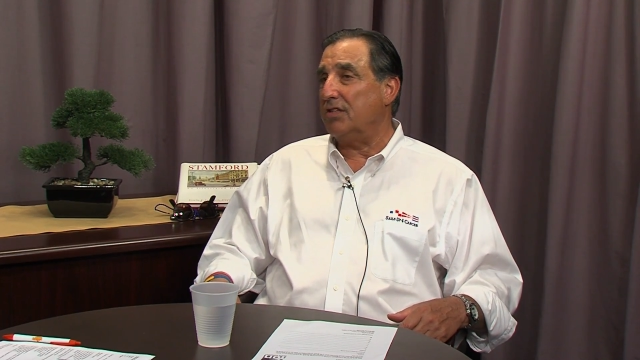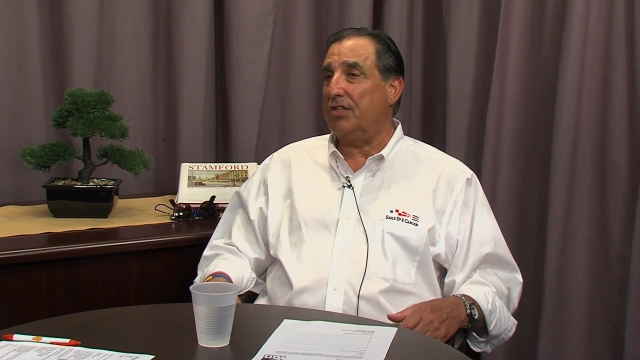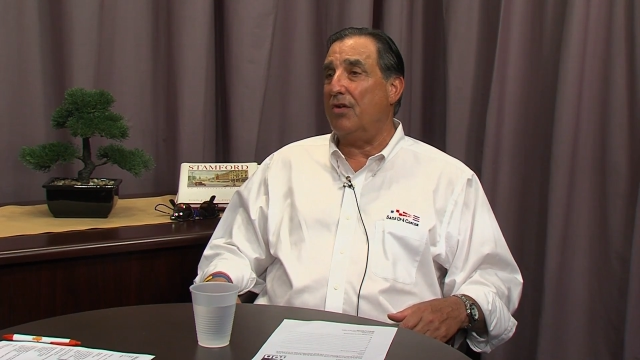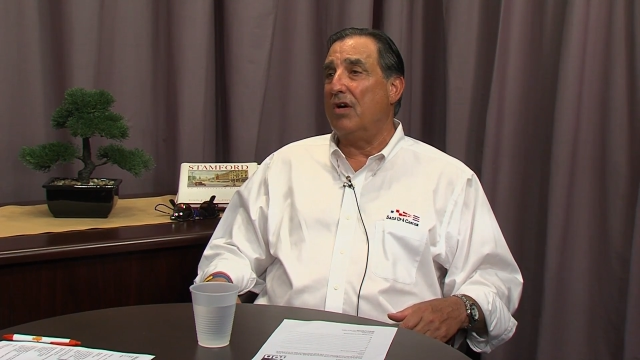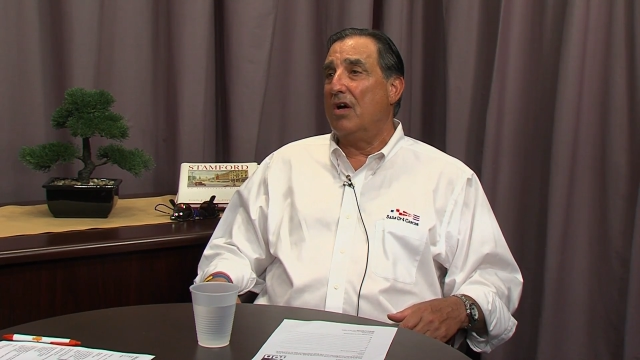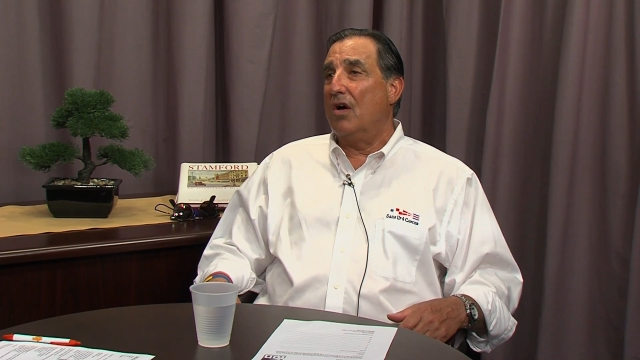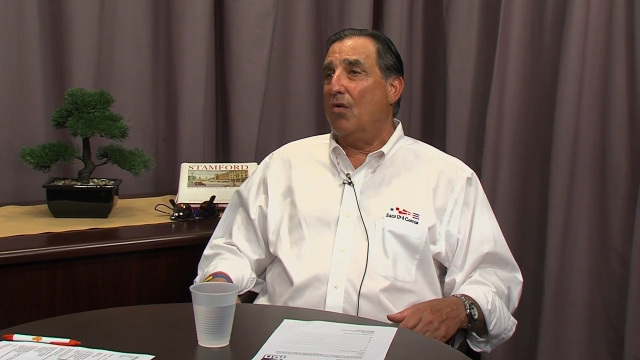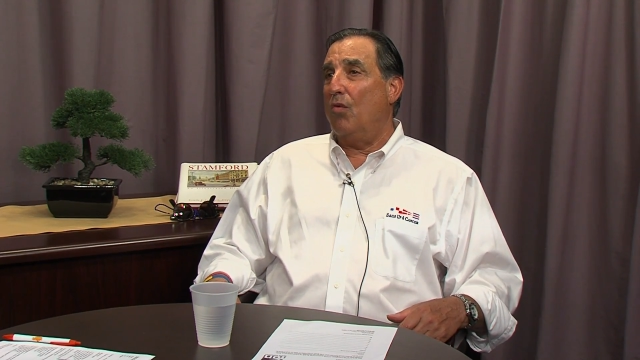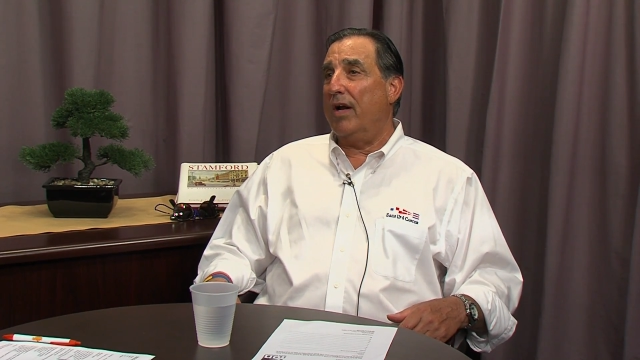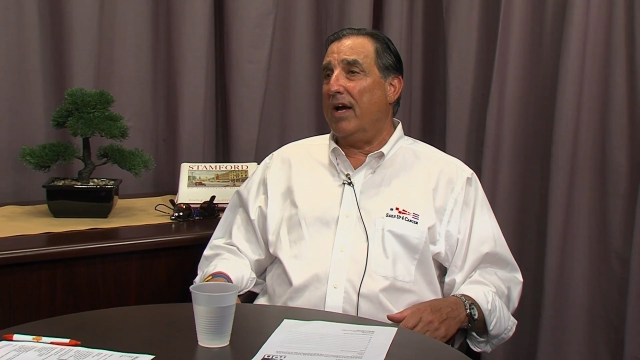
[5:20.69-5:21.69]
So
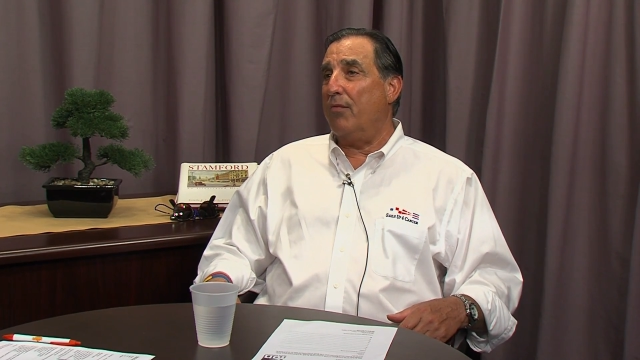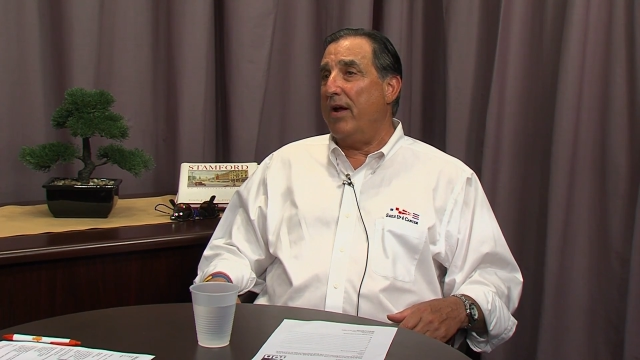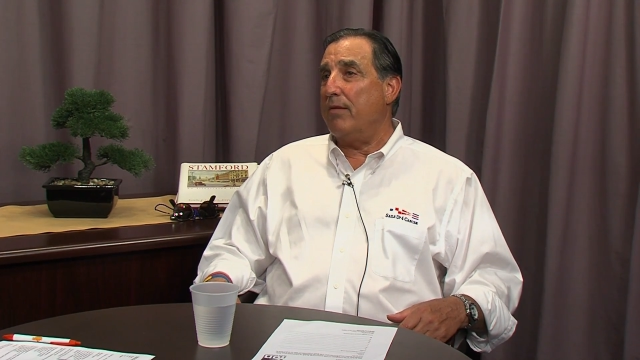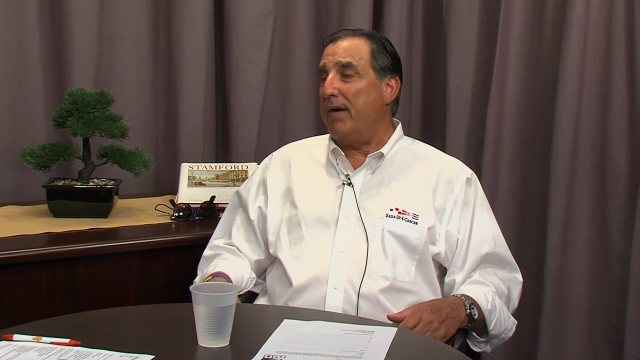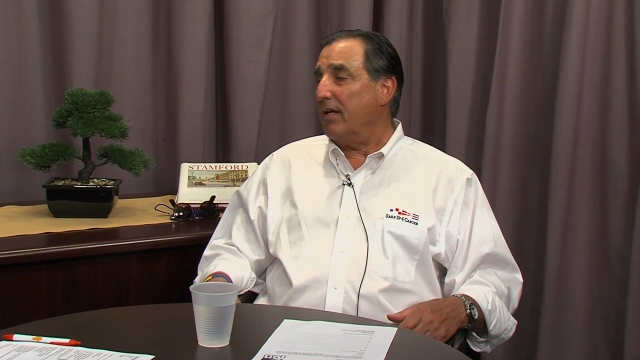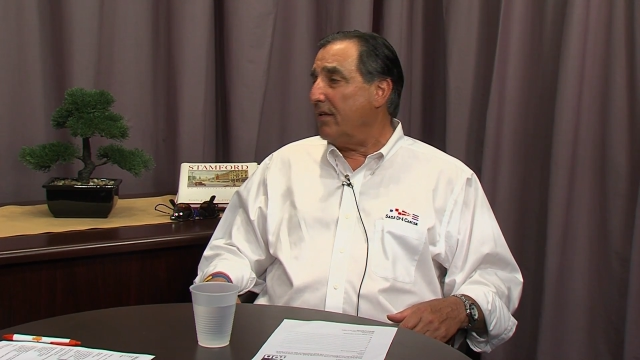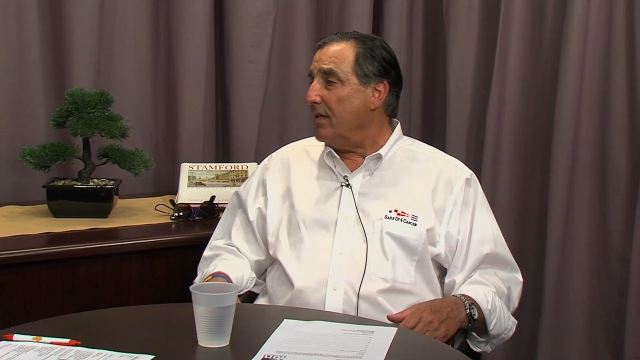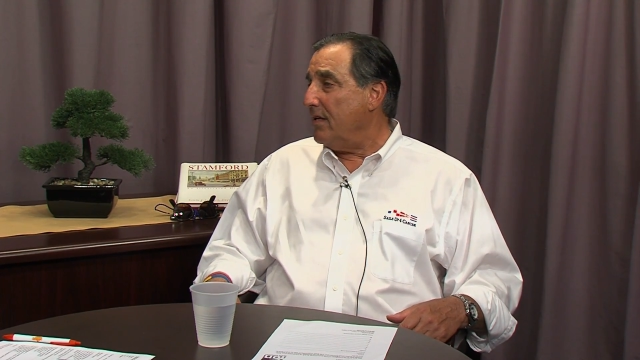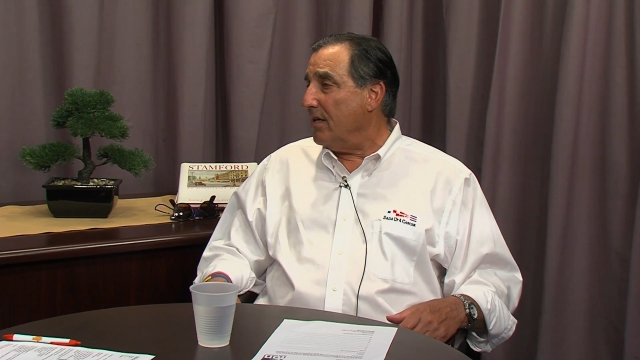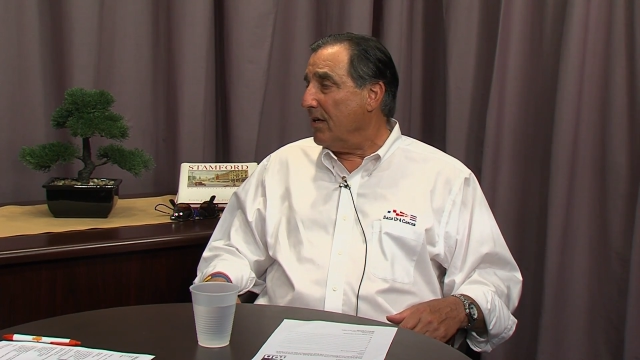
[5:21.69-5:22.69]
when I read about
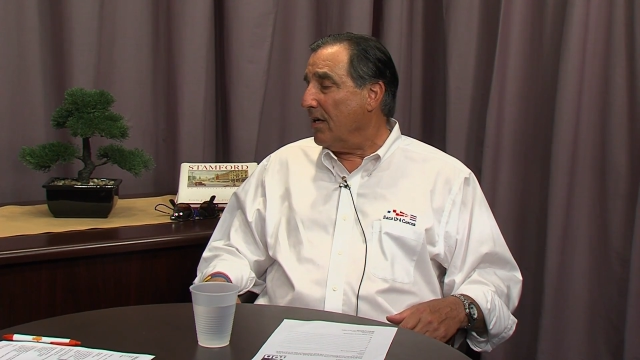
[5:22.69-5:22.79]
the